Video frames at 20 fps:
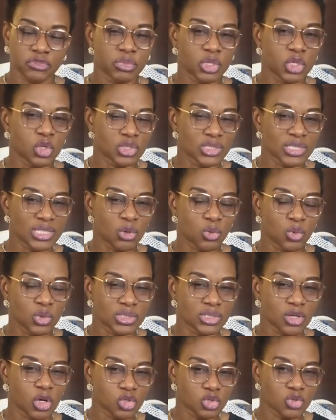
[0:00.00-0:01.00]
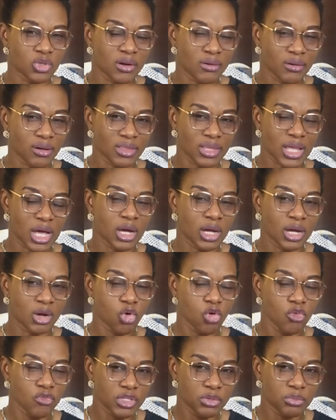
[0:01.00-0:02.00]
because it was also around that
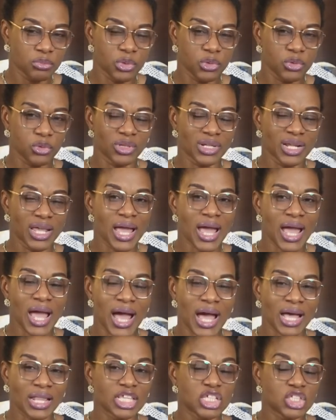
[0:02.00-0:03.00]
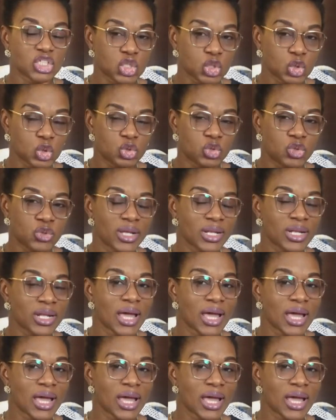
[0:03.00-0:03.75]
COVID period and the children